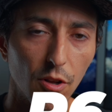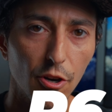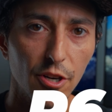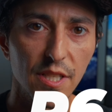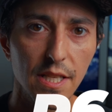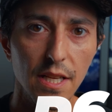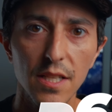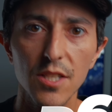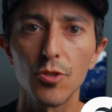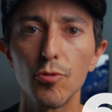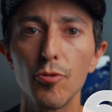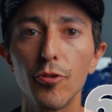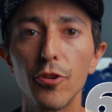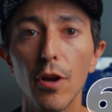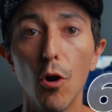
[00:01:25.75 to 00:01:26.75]
R6
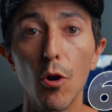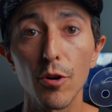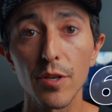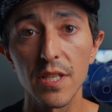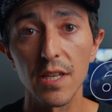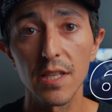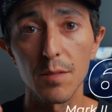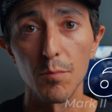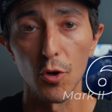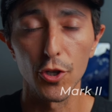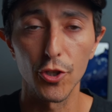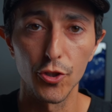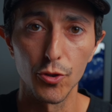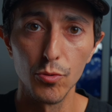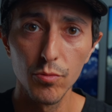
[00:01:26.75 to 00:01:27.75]
to the R6
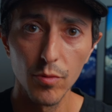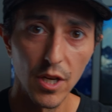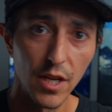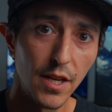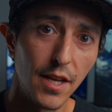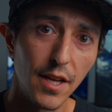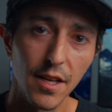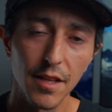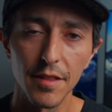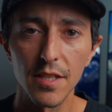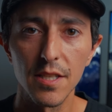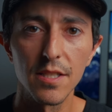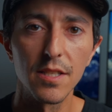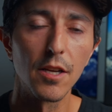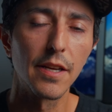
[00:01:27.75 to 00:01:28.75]
Mark II. This is the